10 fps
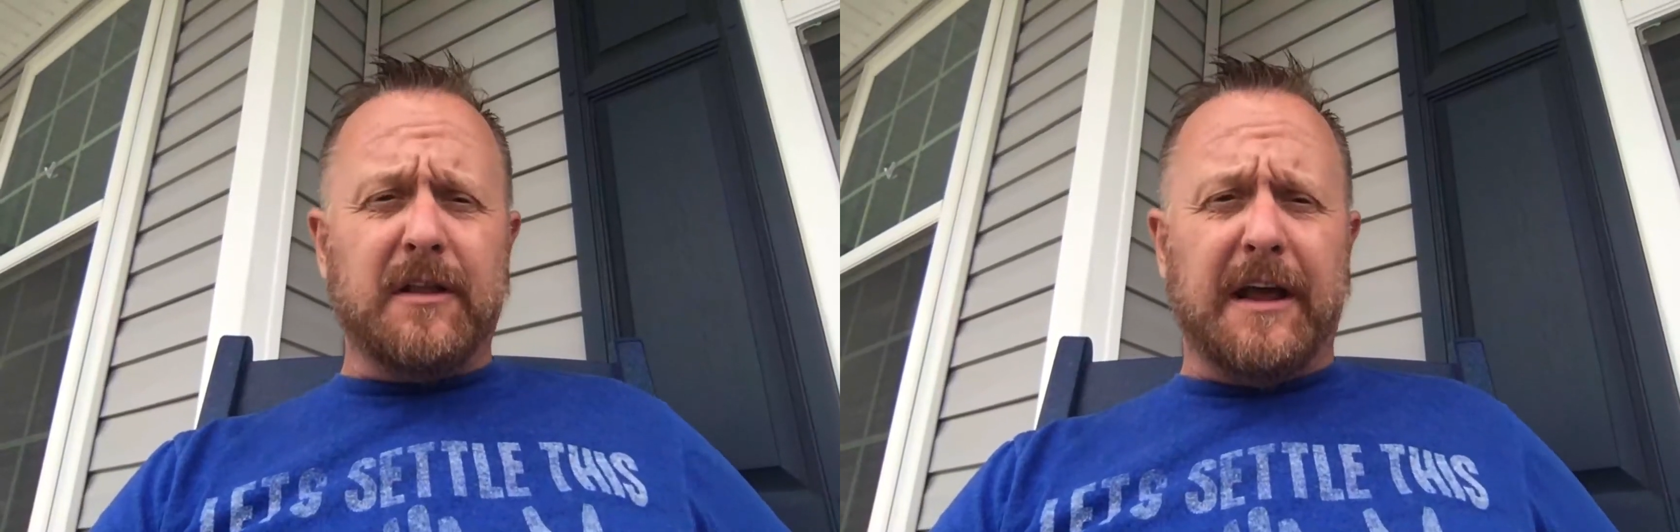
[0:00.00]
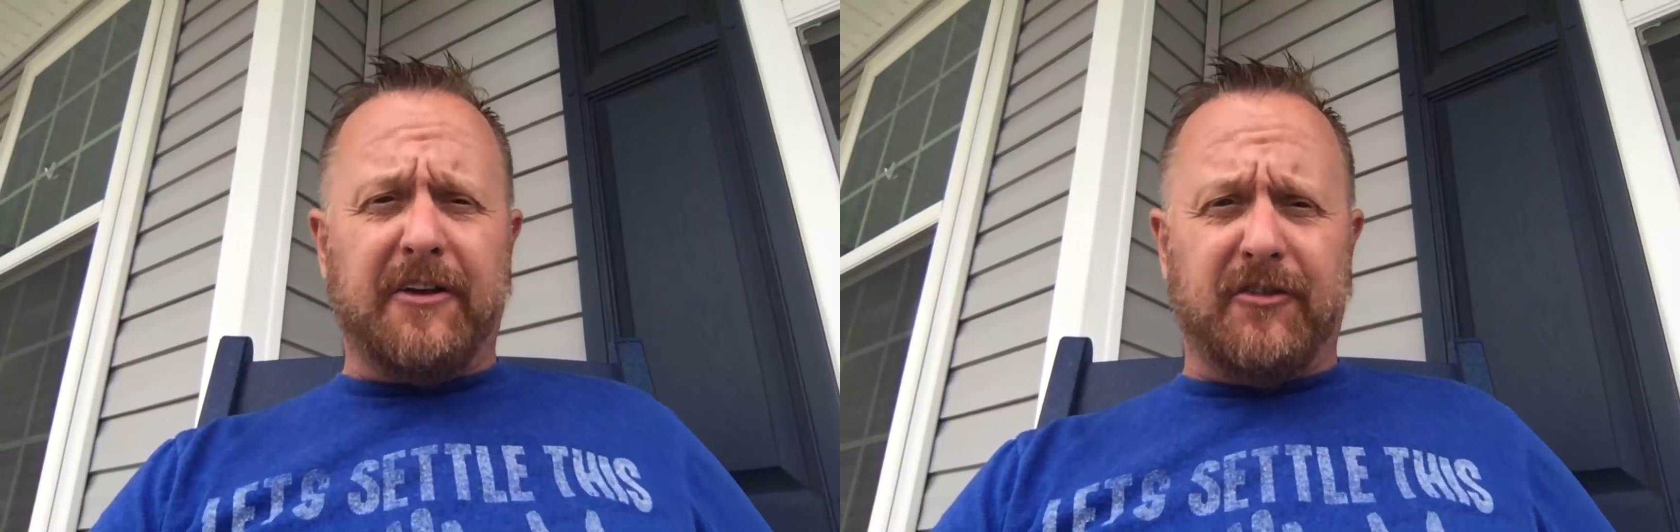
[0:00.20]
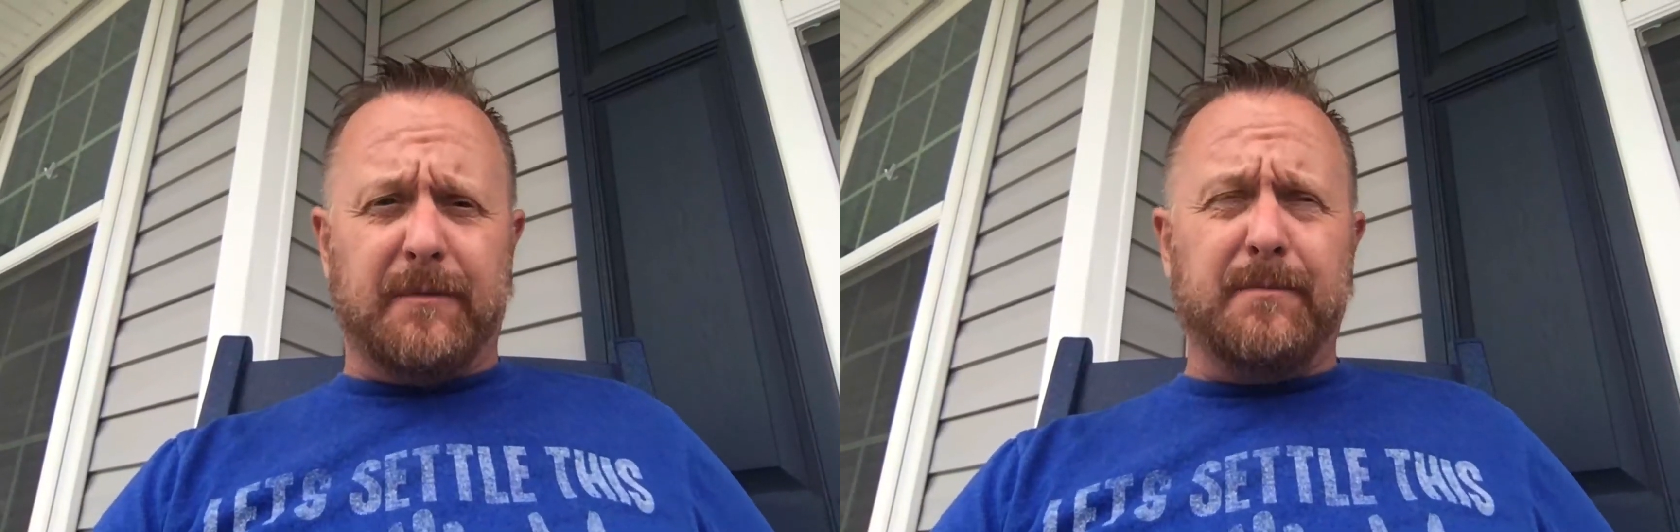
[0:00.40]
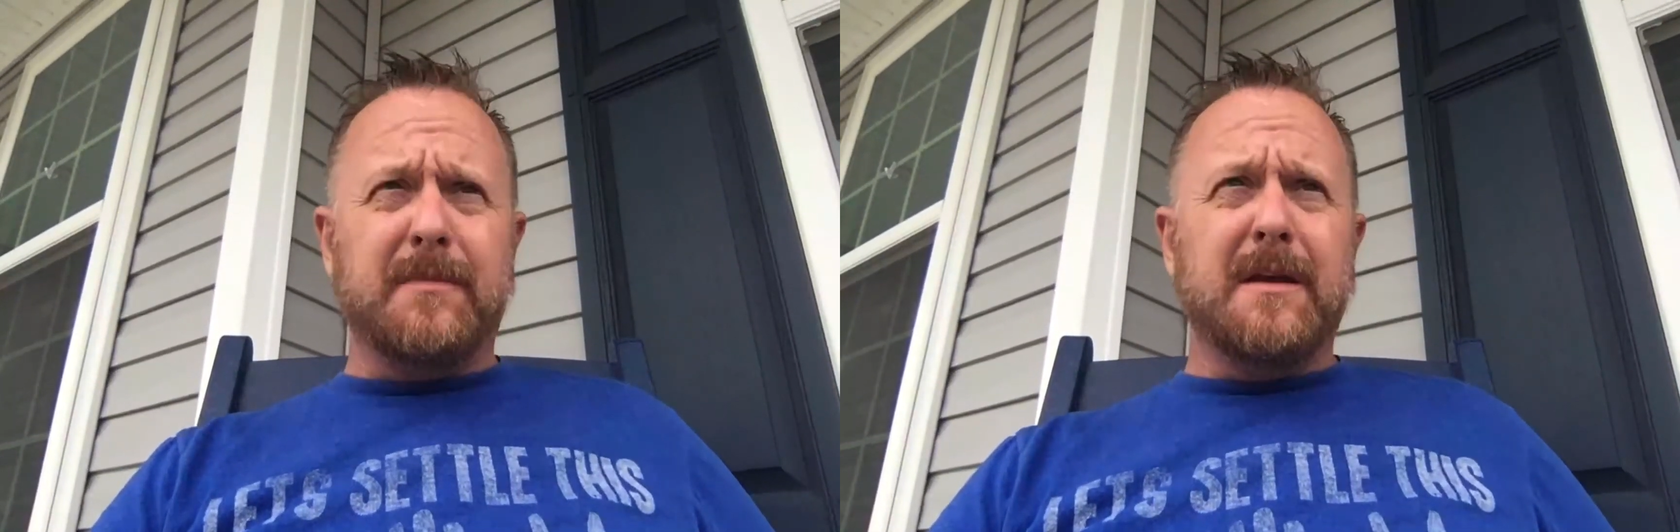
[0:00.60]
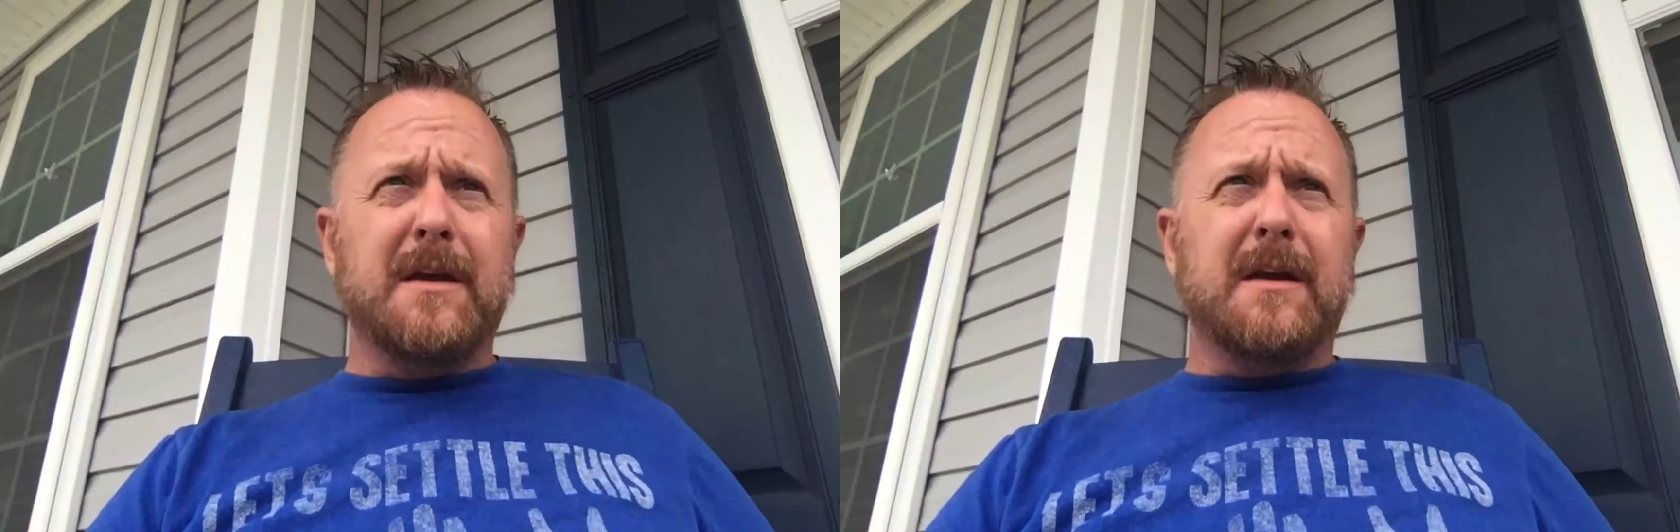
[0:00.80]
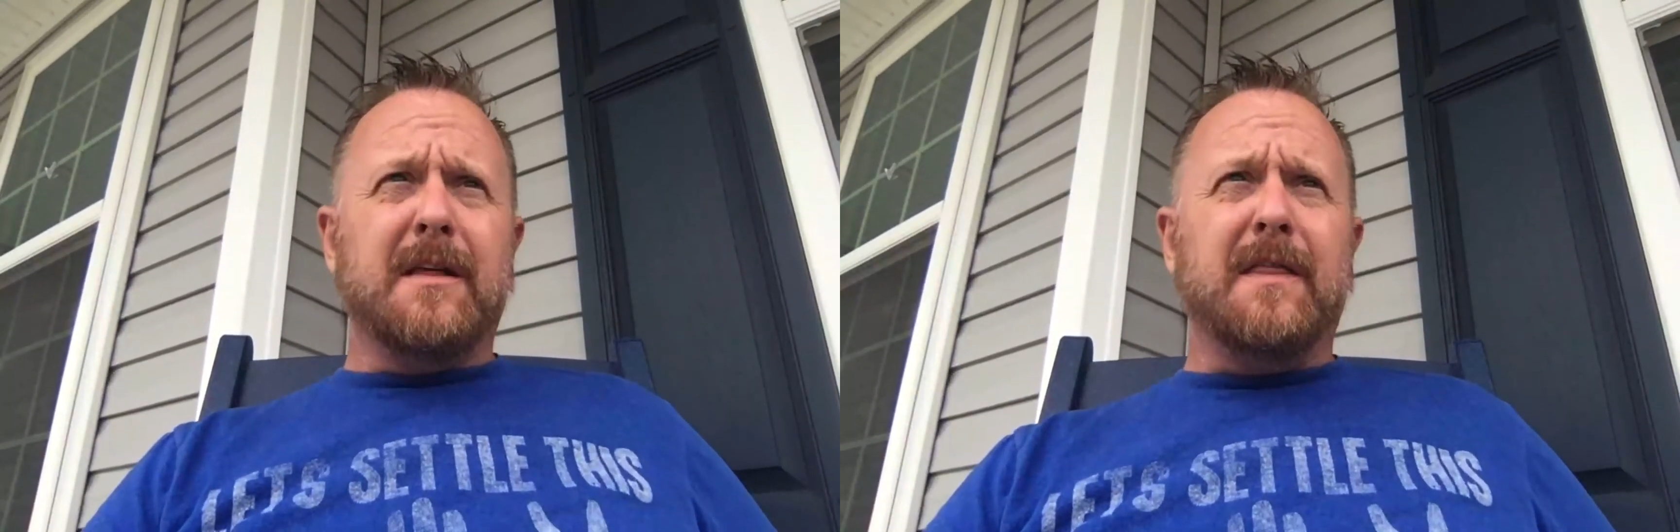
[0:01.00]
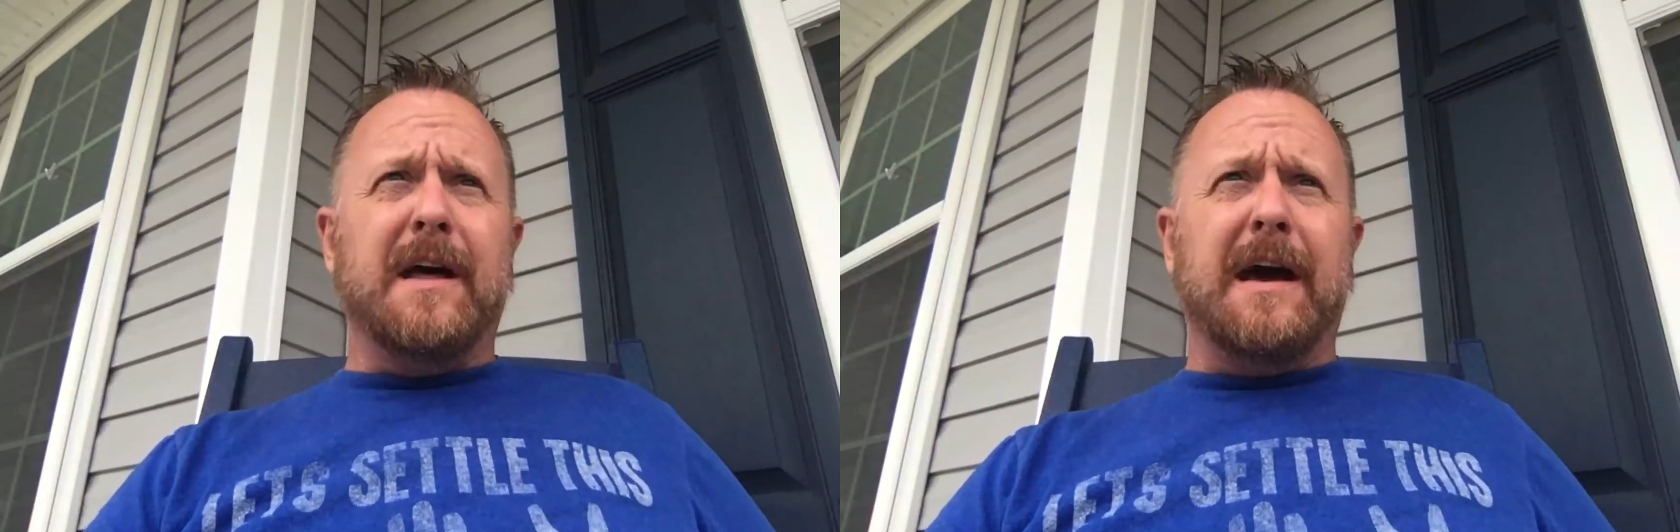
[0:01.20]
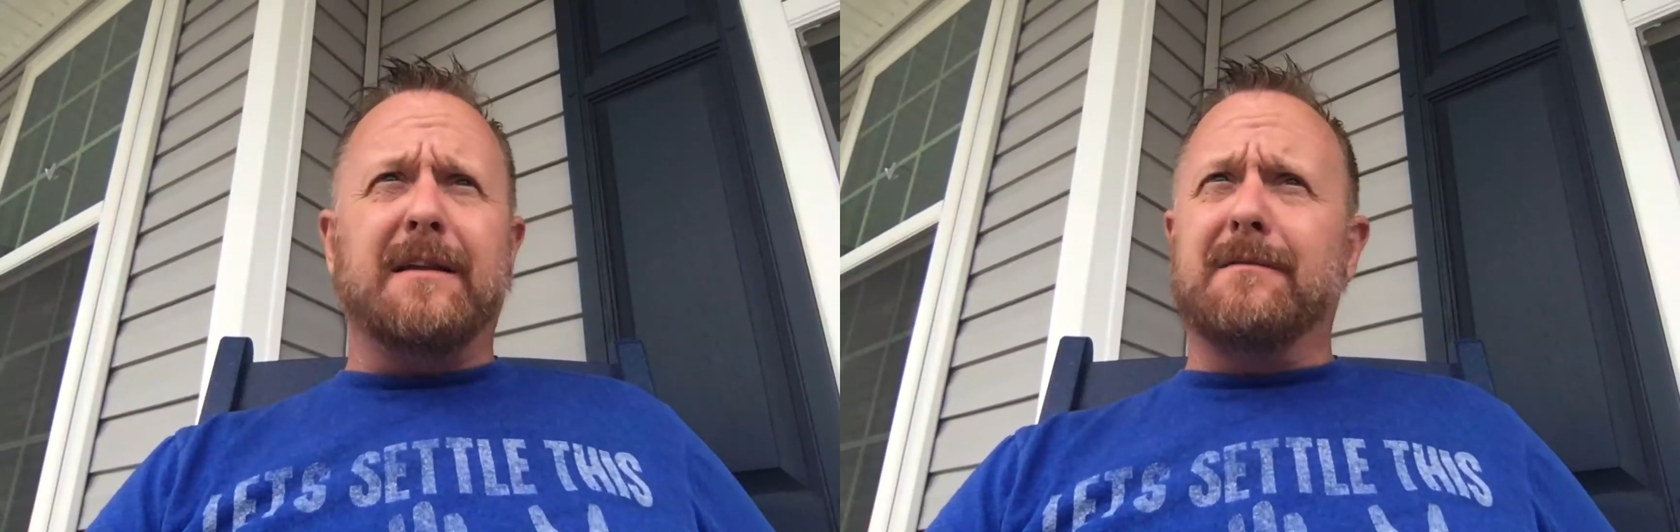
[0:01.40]
election
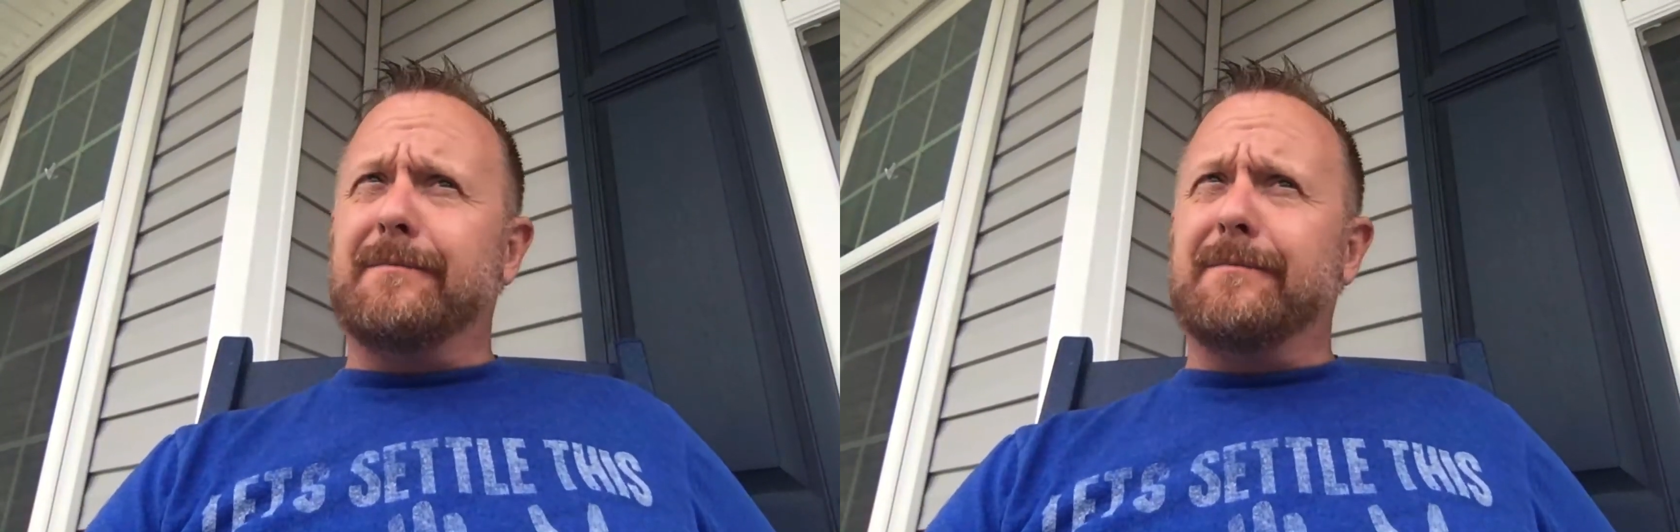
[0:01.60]
that